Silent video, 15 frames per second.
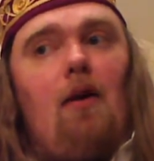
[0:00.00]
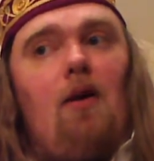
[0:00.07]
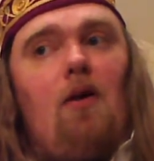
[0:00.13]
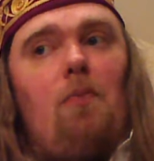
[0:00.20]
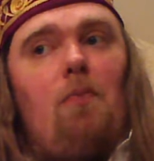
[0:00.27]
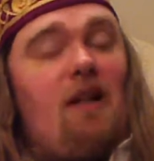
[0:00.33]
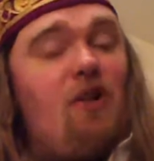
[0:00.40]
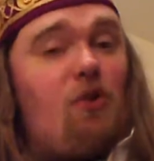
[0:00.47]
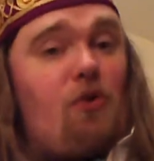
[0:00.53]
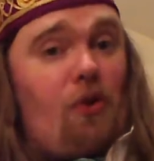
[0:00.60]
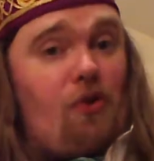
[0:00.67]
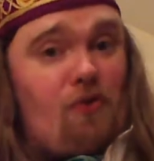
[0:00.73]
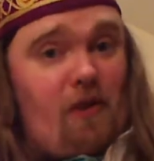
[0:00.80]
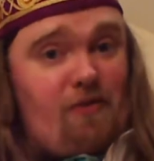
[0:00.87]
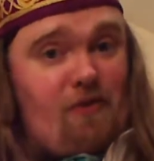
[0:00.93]
please
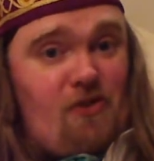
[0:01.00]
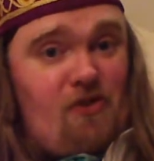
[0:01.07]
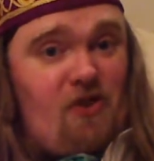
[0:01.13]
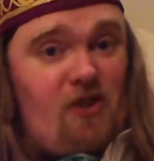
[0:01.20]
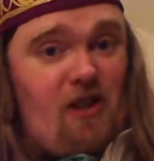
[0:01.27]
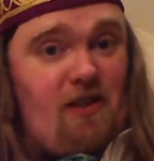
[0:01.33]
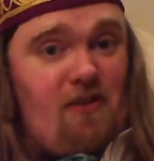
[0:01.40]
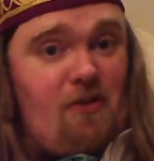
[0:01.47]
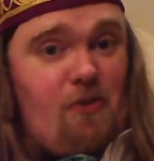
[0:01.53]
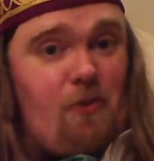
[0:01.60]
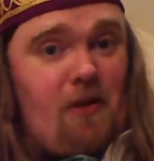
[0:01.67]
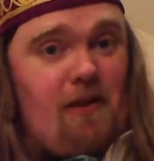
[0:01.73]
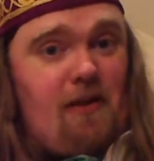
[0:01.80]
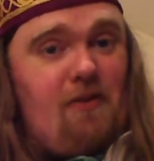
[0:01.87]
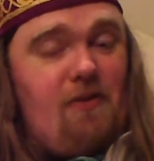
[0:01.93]
cross-reference it
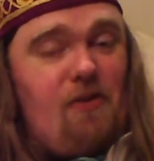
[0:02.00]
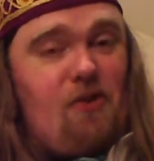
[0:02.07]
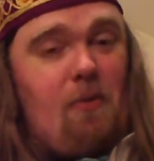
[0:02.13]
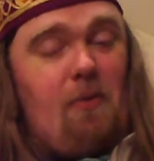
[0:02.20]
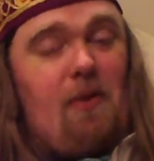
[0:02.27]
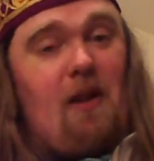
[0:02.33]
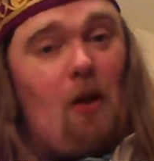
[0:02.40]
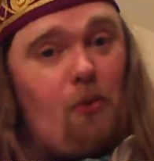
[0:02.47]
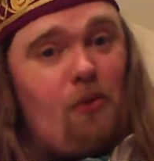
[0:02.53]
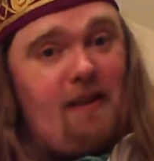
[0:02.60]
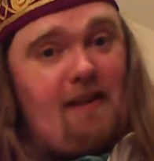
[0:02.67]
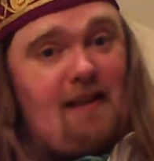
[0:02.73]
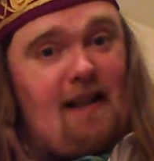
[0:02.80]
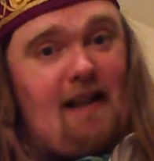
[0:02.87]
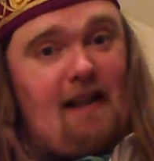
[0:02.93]
with some of the older
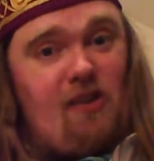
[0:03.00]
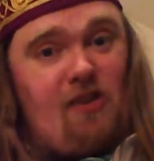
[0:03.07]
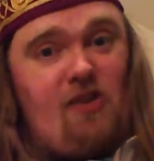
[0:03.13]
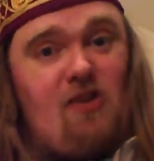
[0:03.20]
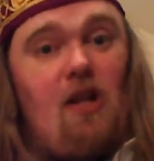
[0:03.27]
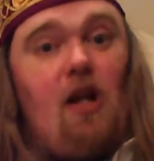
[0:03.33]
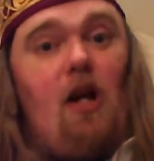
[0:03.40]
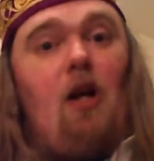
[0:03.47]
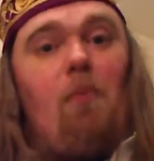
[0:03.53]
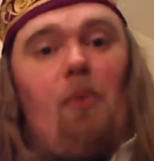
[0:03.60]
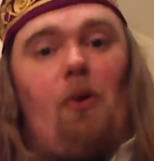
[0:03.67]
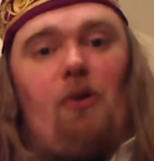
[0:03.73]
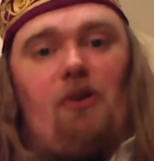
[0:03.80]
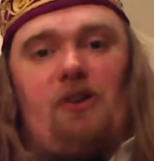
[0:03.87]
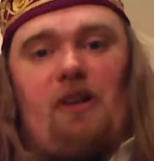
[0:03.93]
texts,
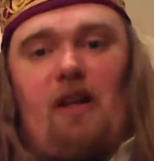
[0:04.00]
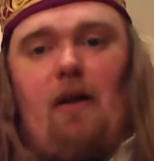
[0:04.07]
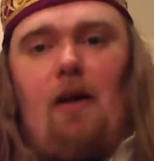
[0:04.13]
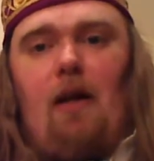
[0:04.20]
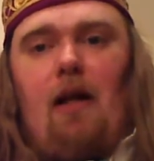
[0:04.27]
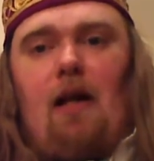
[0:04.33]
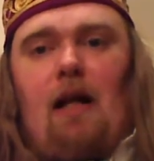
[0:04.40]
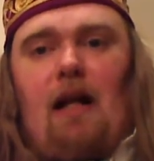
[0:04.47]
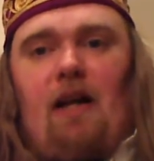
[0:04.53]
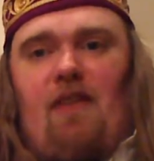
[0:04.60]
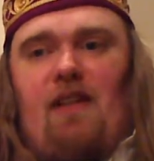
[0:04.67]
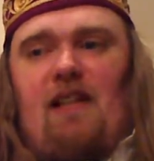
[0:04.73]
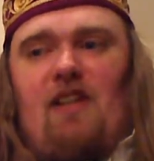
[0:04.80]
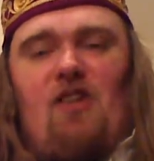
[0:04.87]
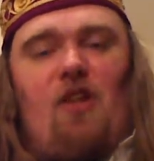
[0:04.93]
but if
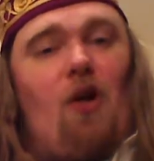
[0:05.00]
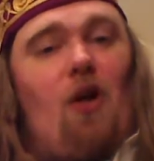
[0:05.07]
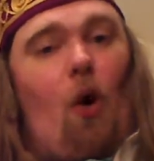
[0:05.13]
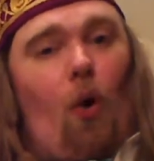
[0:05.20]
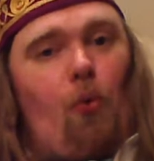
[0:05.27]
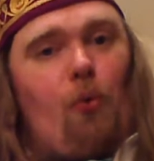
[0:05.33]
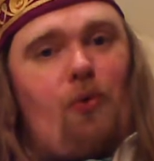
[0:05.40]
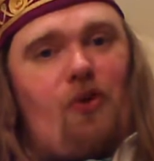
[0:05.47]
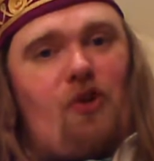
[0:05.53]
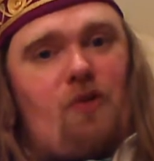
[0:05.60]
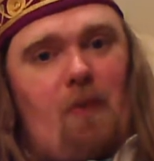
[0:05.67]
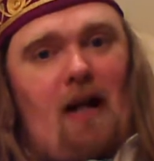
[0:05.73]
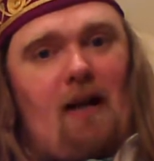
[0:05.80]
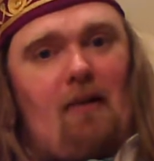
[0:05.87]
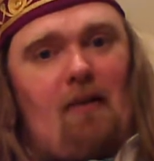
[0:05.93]
it is an old
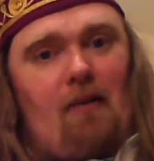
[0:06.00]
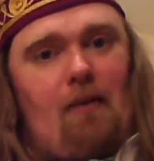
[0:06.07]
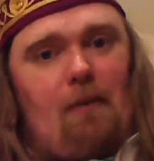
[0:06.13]
spell,